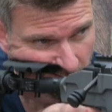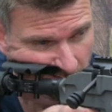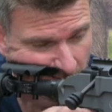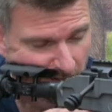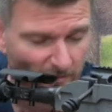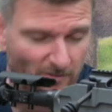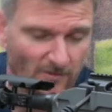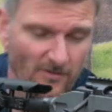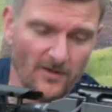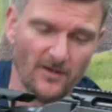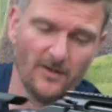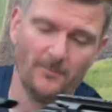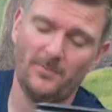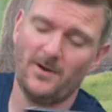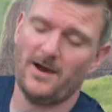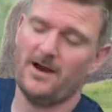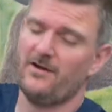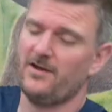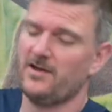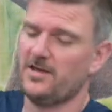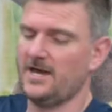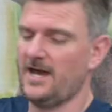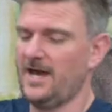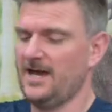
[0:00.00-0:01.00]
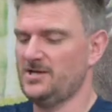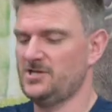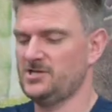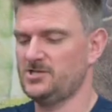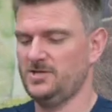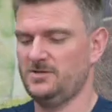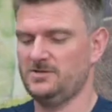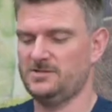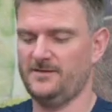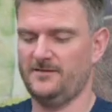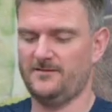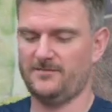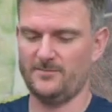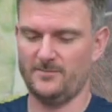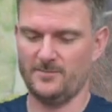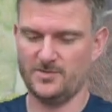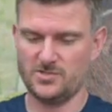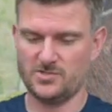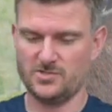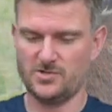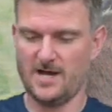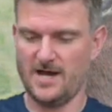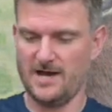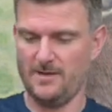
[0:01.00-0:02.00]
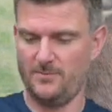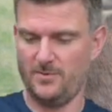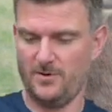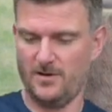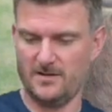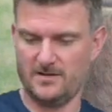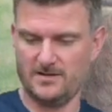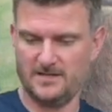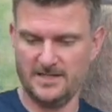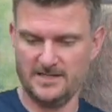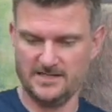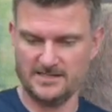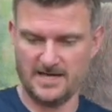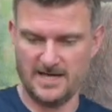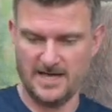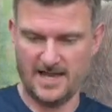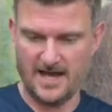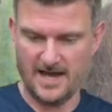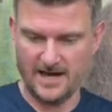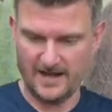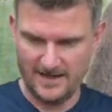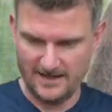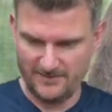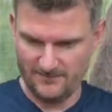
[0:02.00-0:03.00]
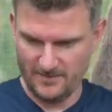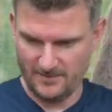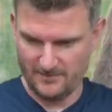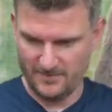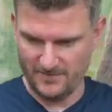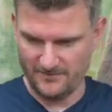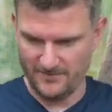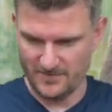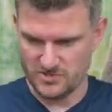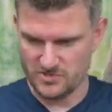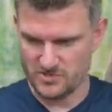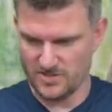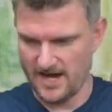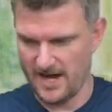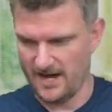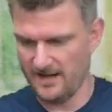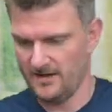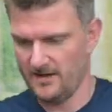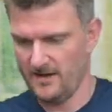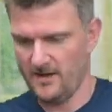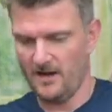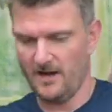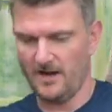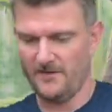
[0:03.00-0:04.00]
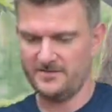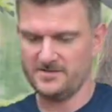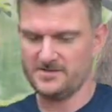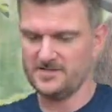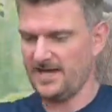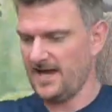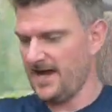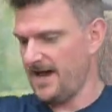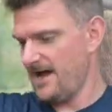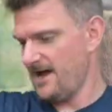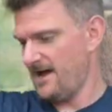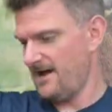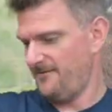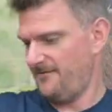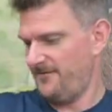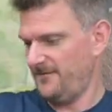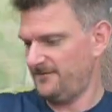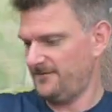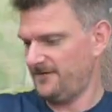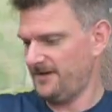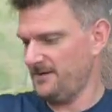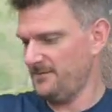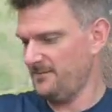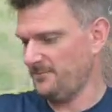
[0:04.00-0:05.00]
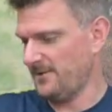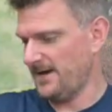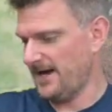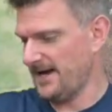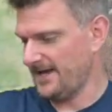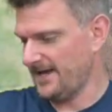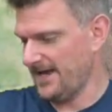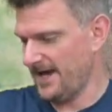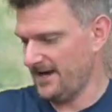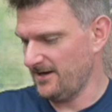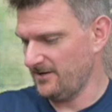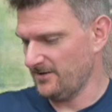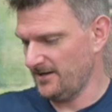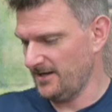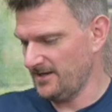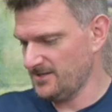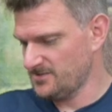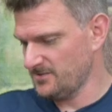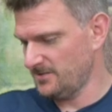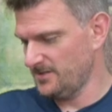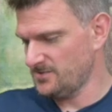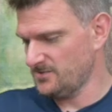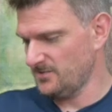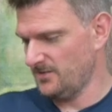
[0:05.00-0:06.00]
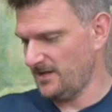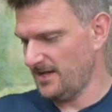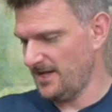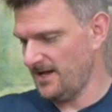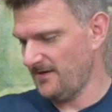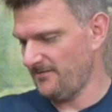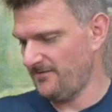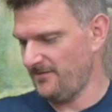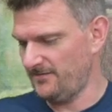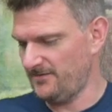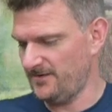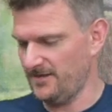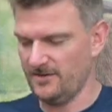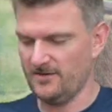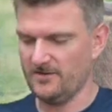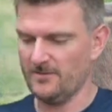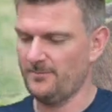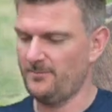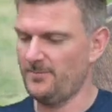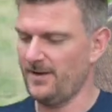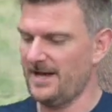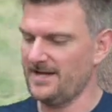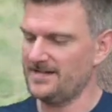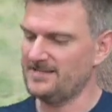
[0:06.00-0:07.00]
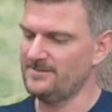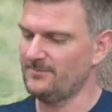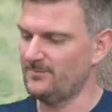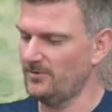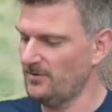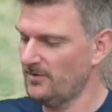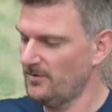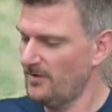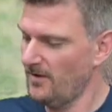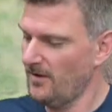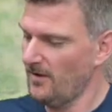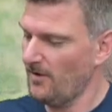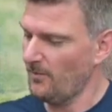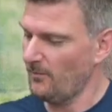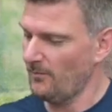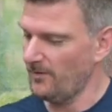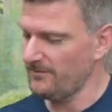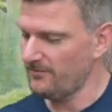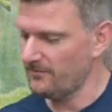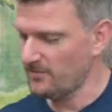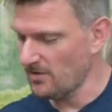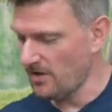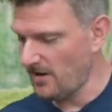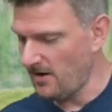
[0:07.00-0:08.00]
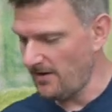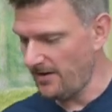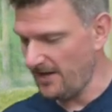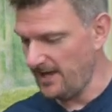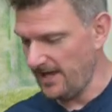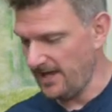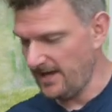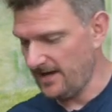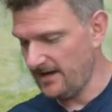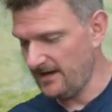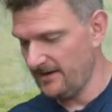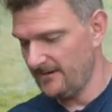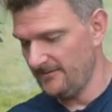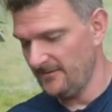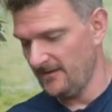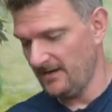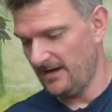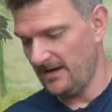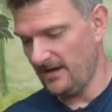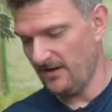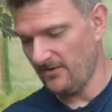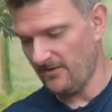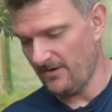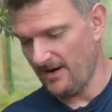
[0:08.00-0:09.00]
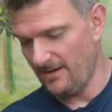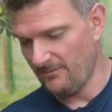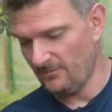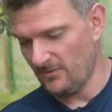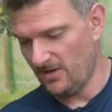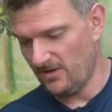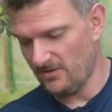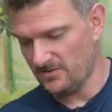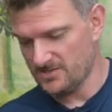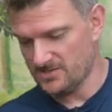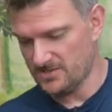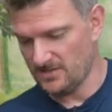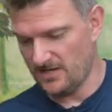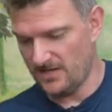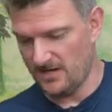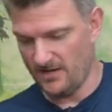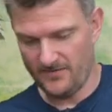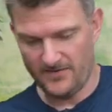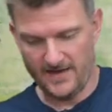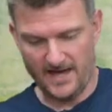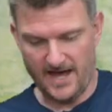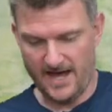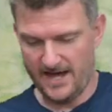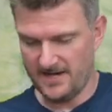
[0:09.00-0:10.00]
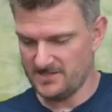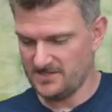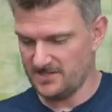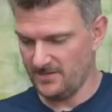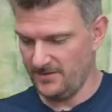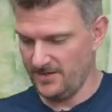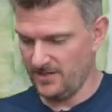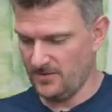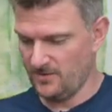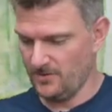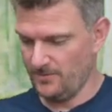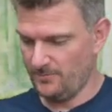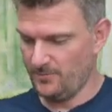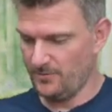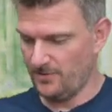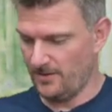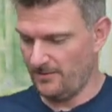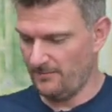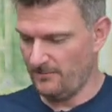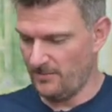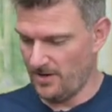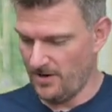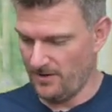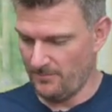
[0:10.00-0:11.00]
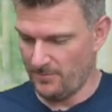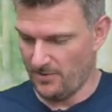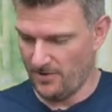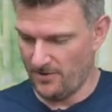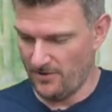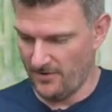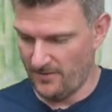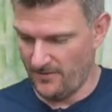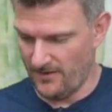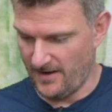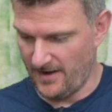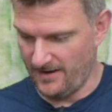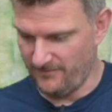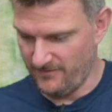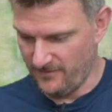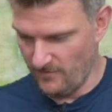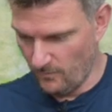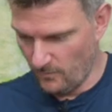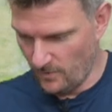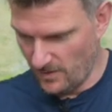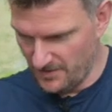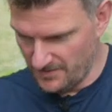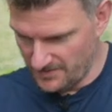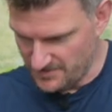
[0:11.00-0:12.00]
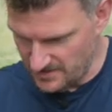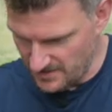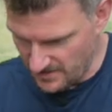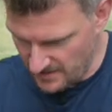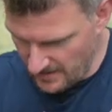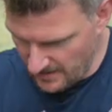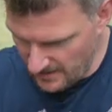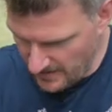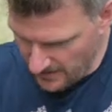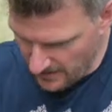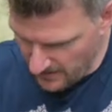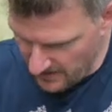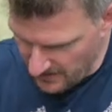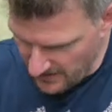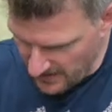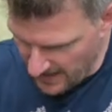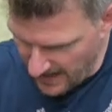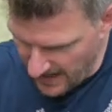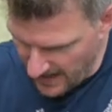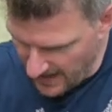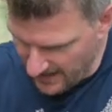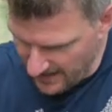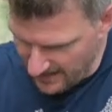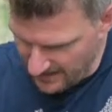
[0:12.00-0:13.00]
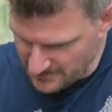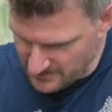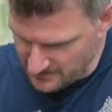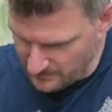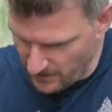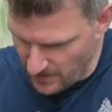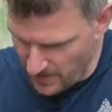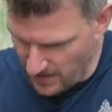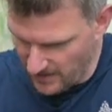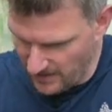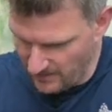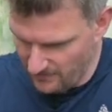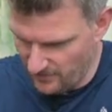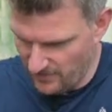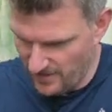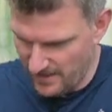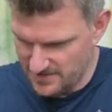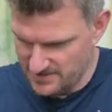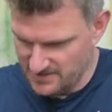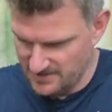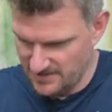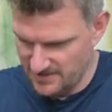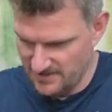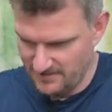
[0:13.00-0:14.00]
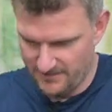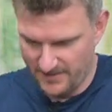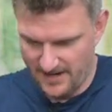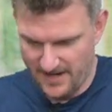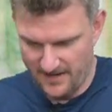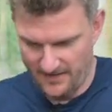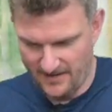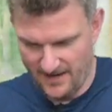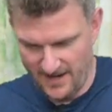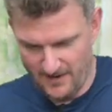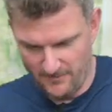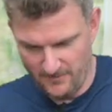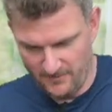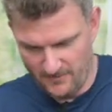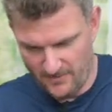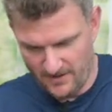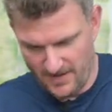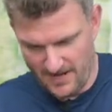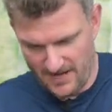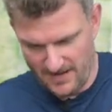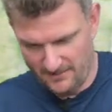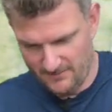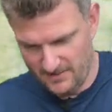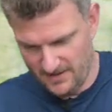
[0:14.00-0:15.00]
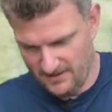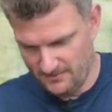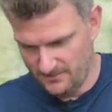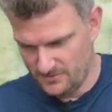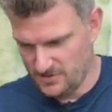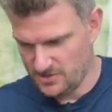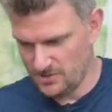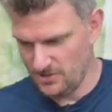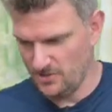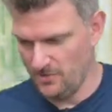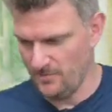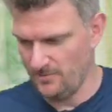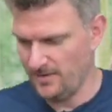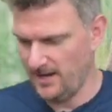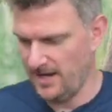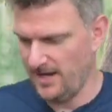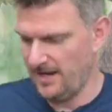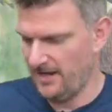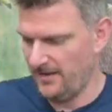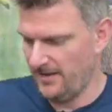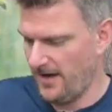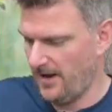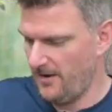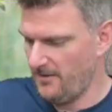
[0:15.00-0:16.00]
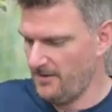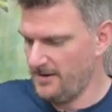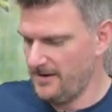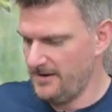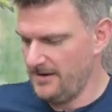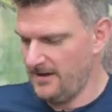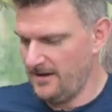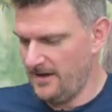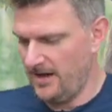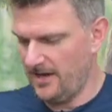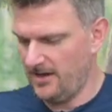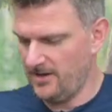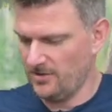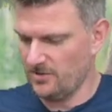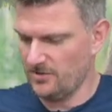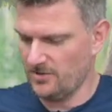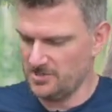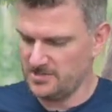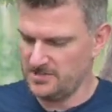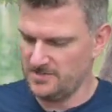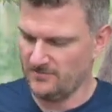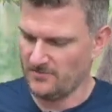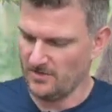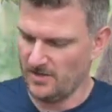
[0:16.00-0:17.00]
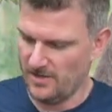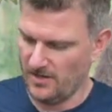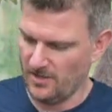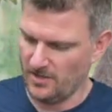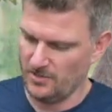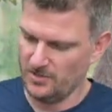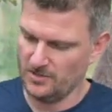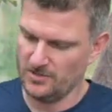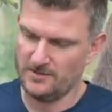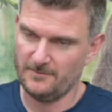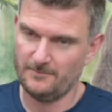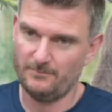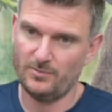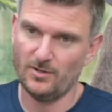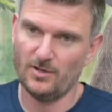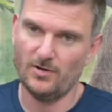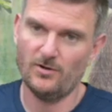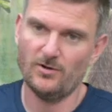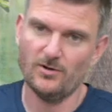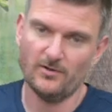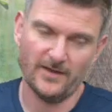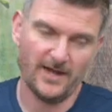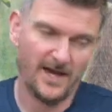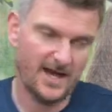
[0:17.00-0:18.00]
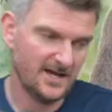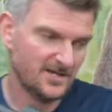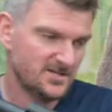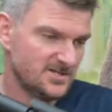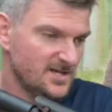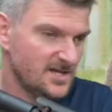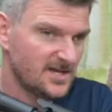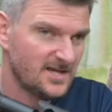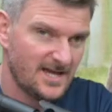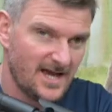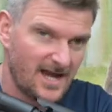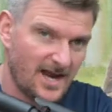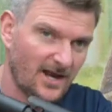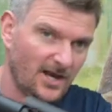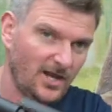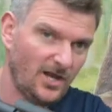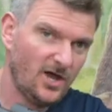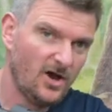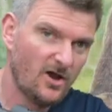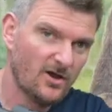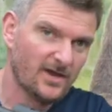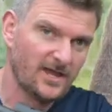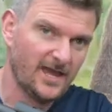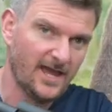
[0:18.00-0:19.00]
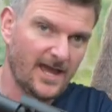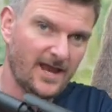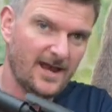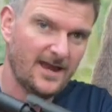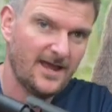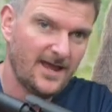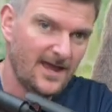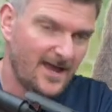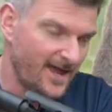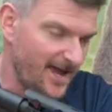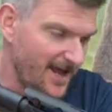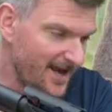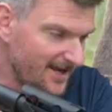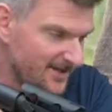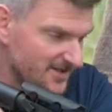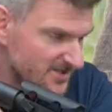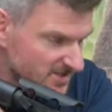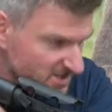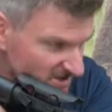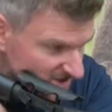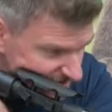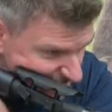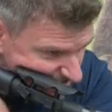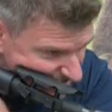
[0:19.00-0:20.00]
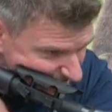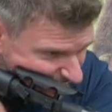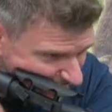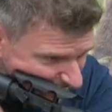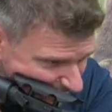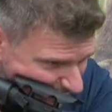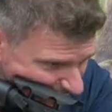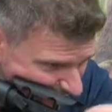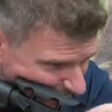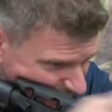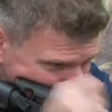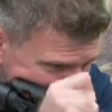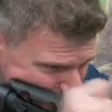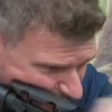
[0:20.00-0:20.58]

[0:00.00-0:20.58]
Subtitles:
a barricade, shooting it from a tripod, things like that, give it a bit of a trial. Obviously AR-15 back end on it, so it's all AR-15 compatible. We've got here another M-lock slot there, so you could put a monopod on that if you wanted. That is polymer actually at the back there. We've got an aluminium tube here though, and of course you've got a good butt hook there, so you can lock it into your shoulder